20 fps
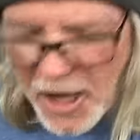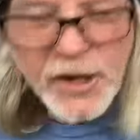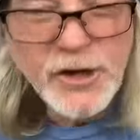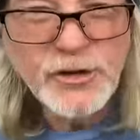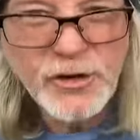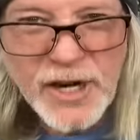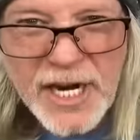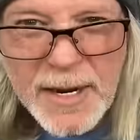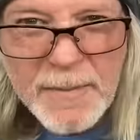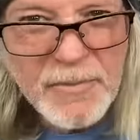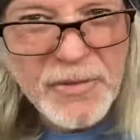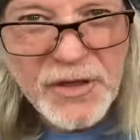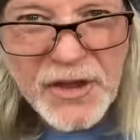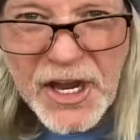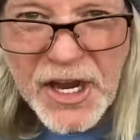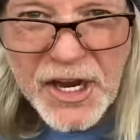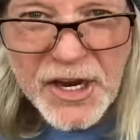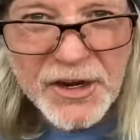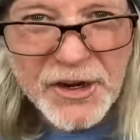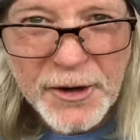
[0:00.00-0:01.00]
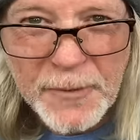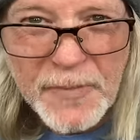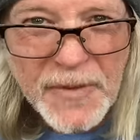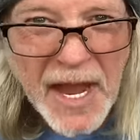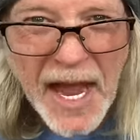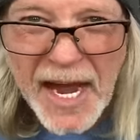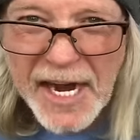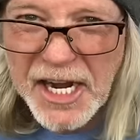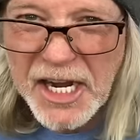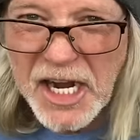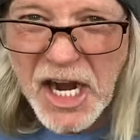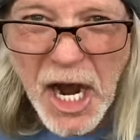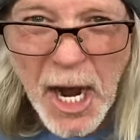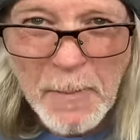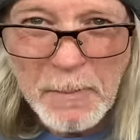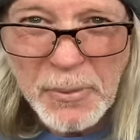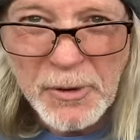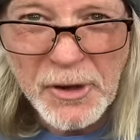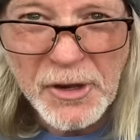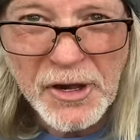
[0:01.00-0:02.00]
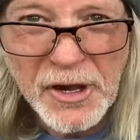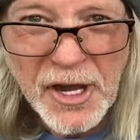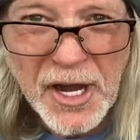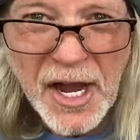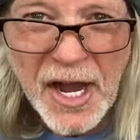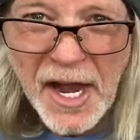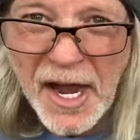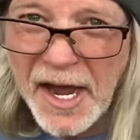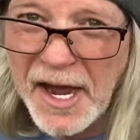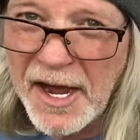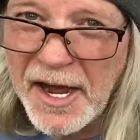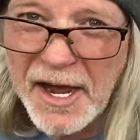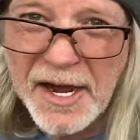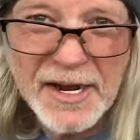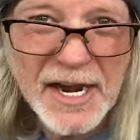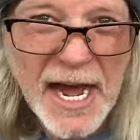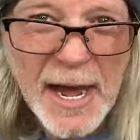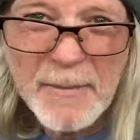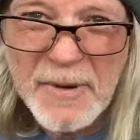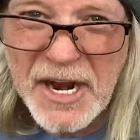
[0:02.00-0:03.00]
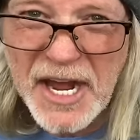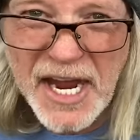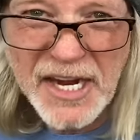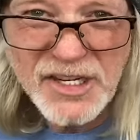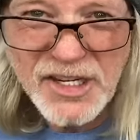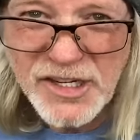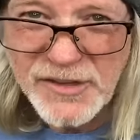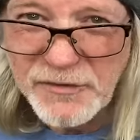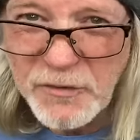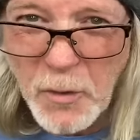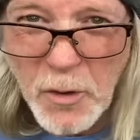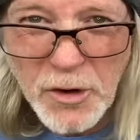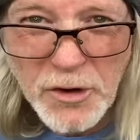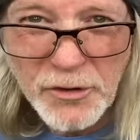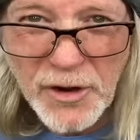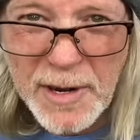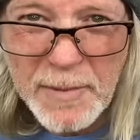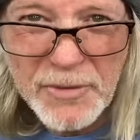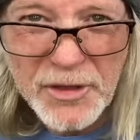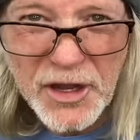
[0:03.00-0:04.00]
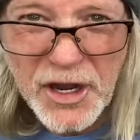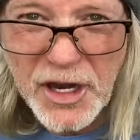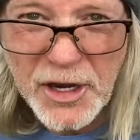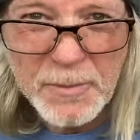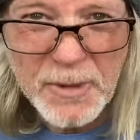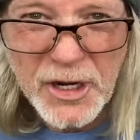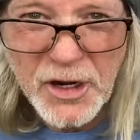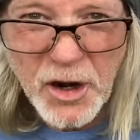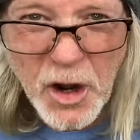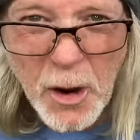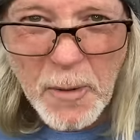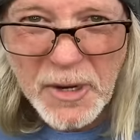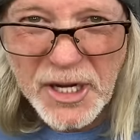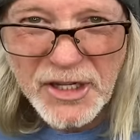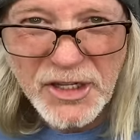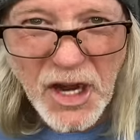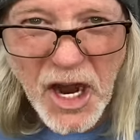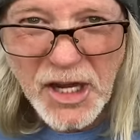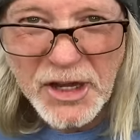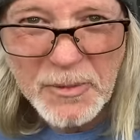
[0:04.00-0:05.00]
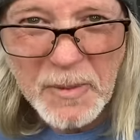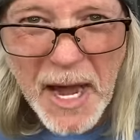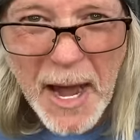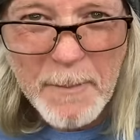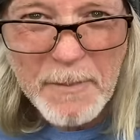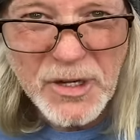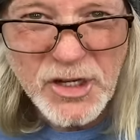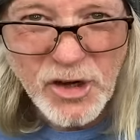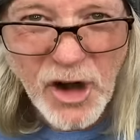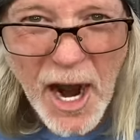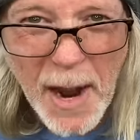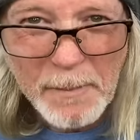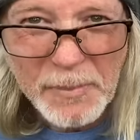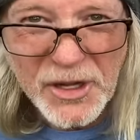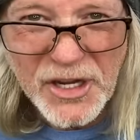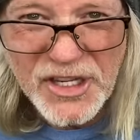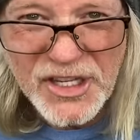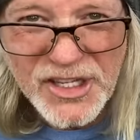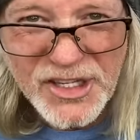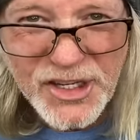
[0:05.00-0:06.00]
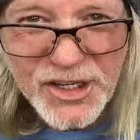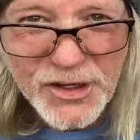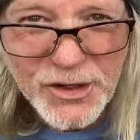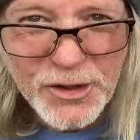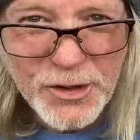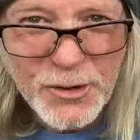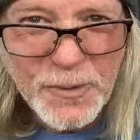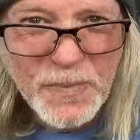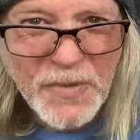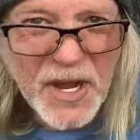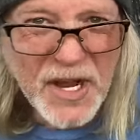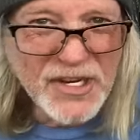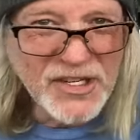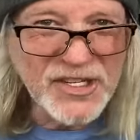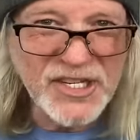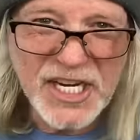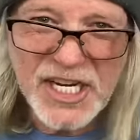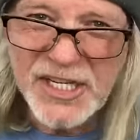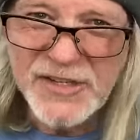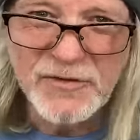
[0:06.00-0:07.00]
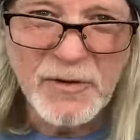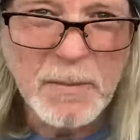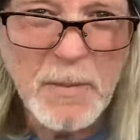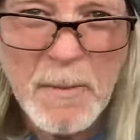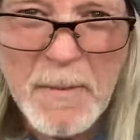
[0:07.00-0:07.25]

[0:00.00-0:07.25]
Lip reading: Dream Theater had a couple nominations for Dream Theater, but nobody talked about Metropolis 2, Scenes from a